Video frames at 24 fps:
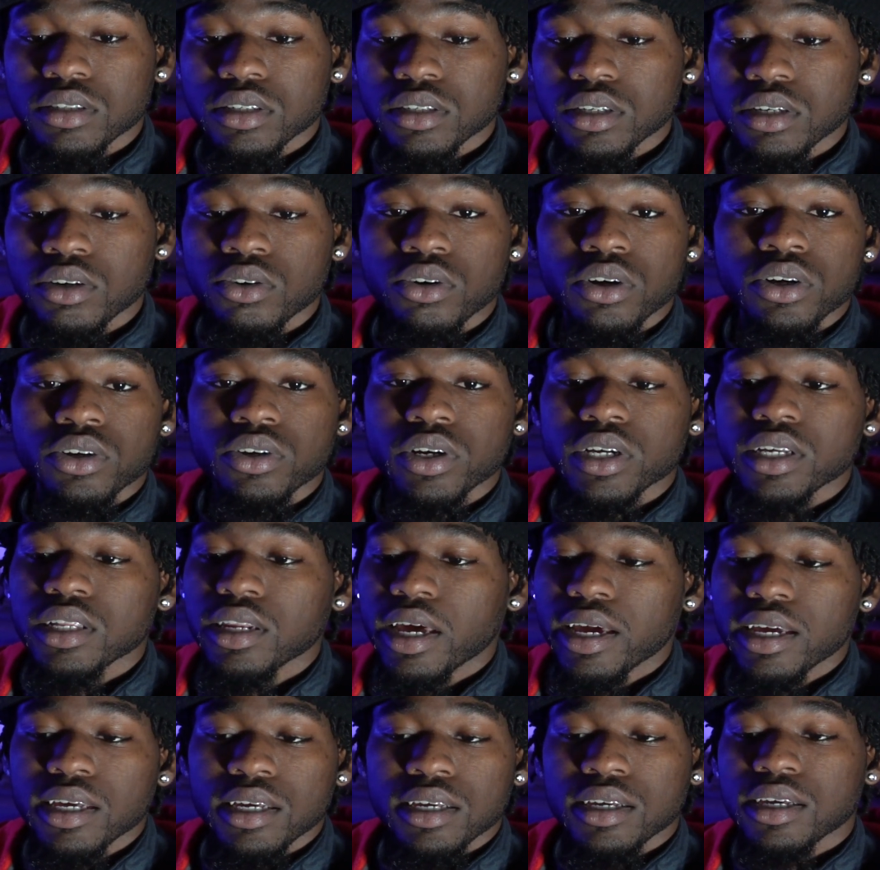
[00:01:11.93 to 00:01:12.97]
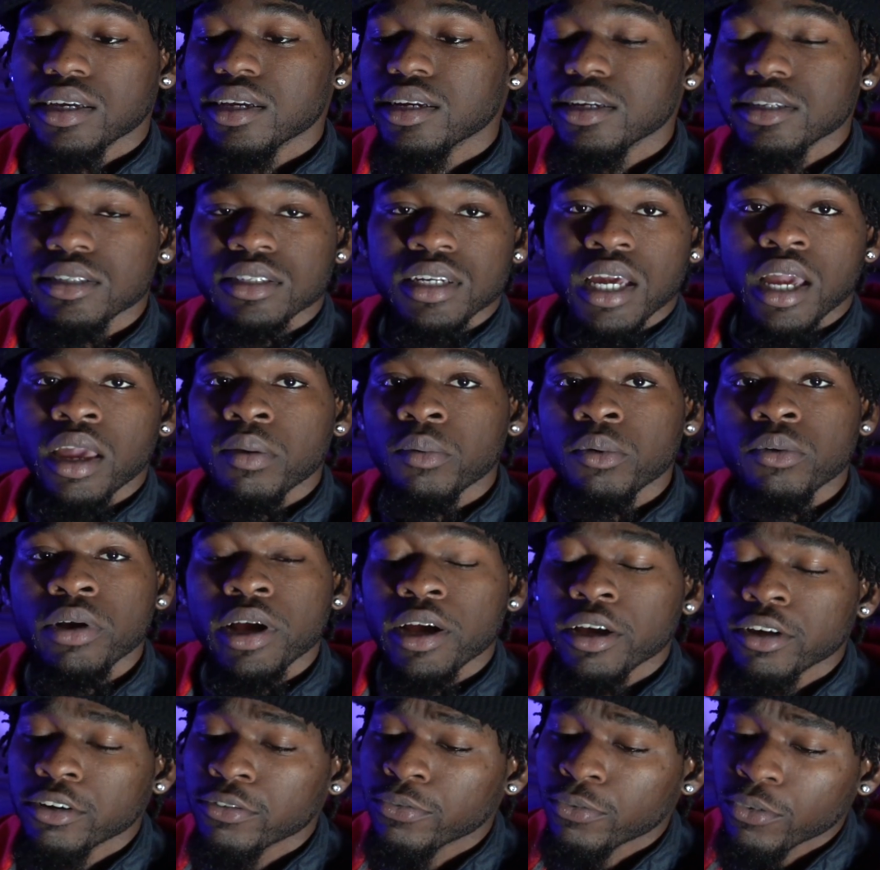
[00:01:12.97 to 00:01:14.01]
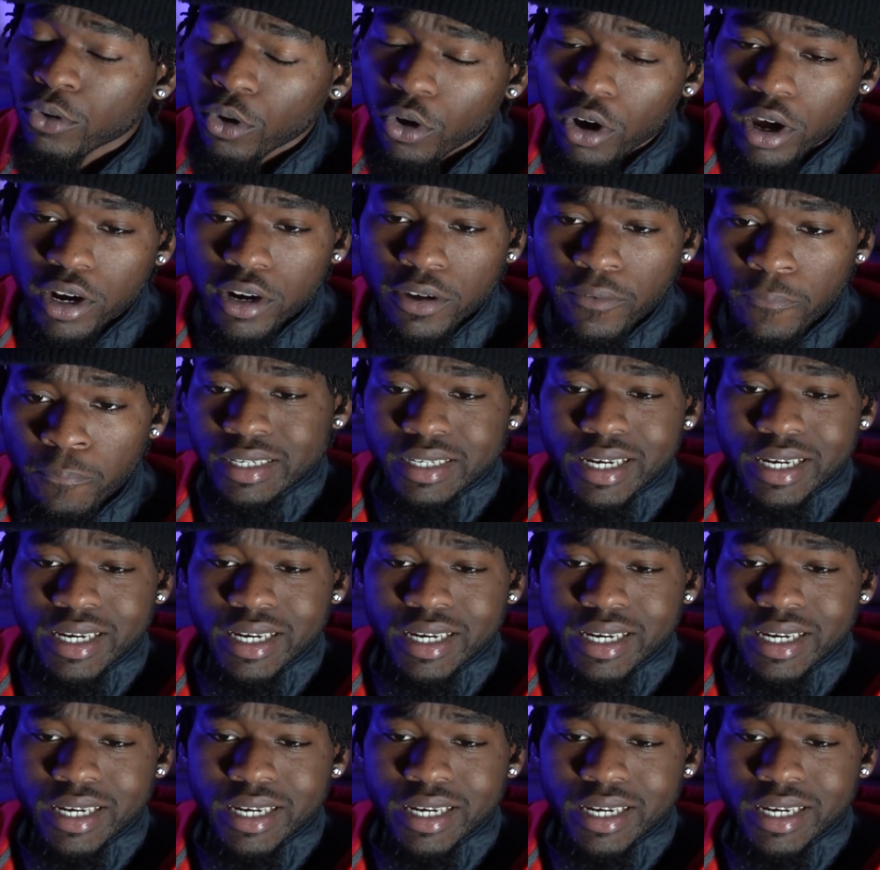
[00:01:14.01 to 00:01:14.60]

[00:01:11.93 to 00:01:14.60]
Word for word: He going crazy. Like, he getting his name around in Florida.